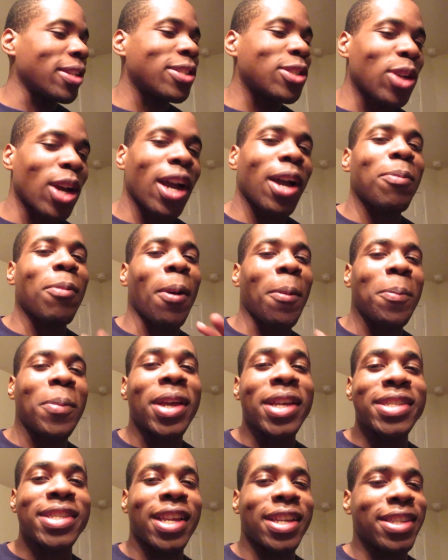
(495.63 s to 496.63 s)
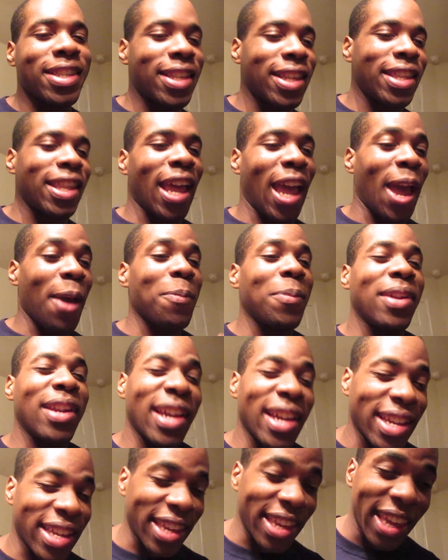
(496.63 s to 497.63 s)
Try my best not to let that happen
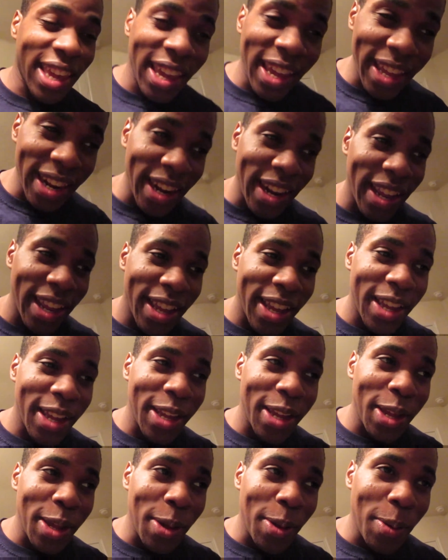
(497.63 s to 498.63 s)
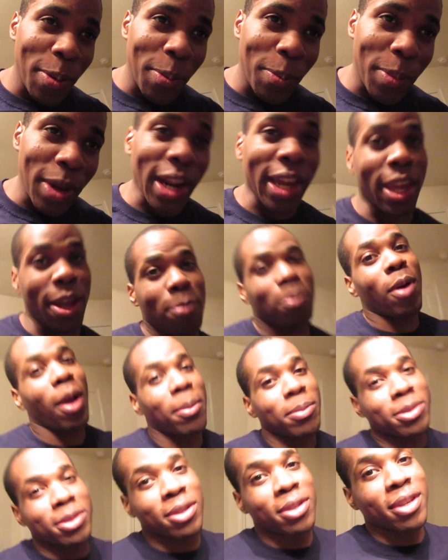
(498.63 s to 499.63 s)
again. But I can't
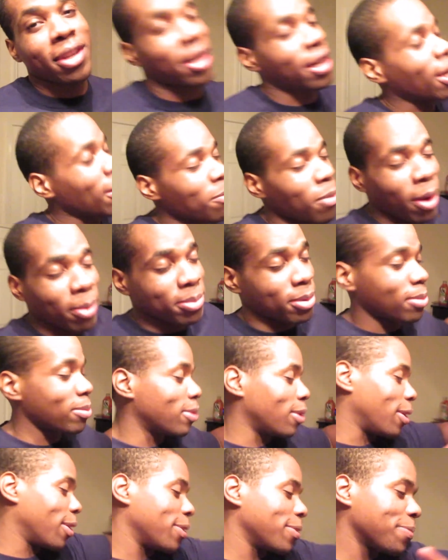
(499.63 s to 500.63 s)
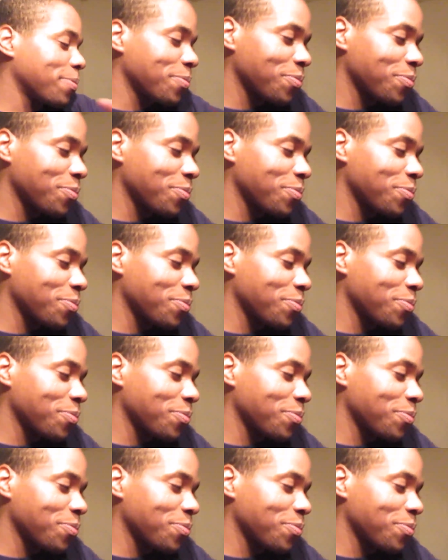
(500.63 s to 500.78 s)
promise you. I can't promise you. I'm sorry.